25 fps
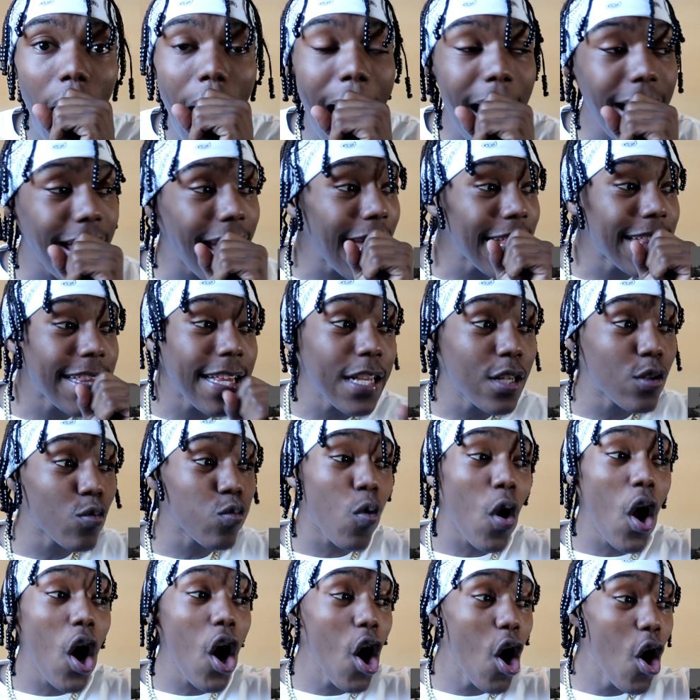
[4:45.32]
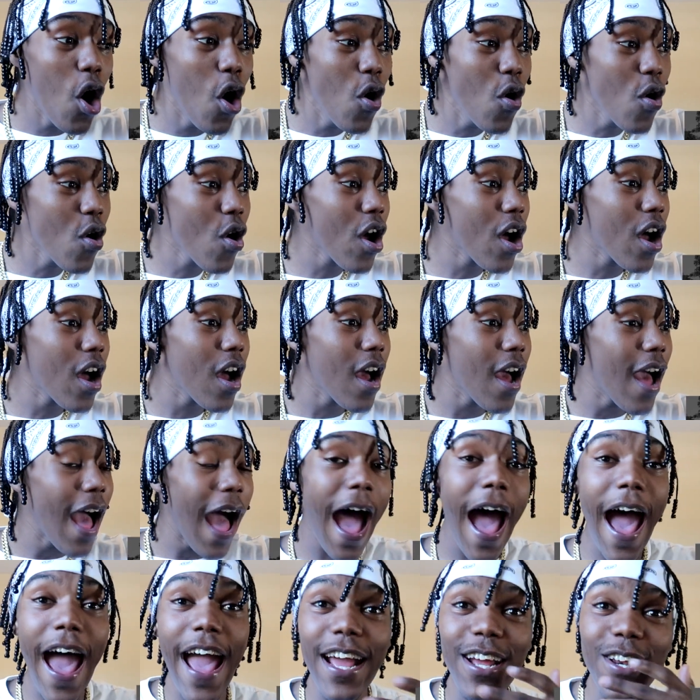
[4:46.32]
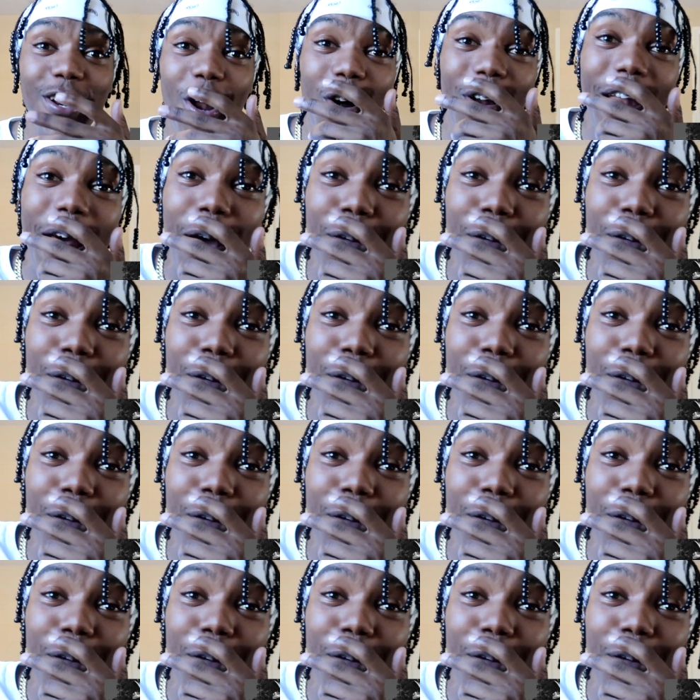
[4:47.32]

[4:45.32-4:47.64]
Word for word: I got this wrong. I ain't know